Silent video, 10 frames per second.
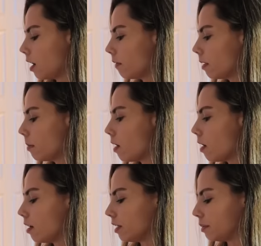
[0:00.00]
of them
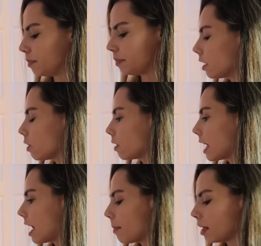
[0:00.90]
all. You know
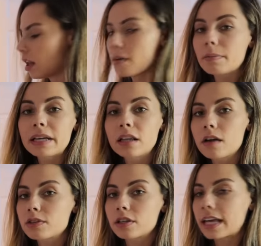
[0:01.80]
that Llamabean
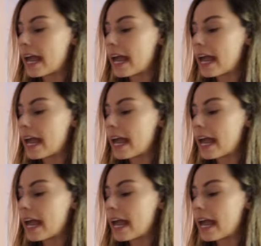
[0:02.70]
loves her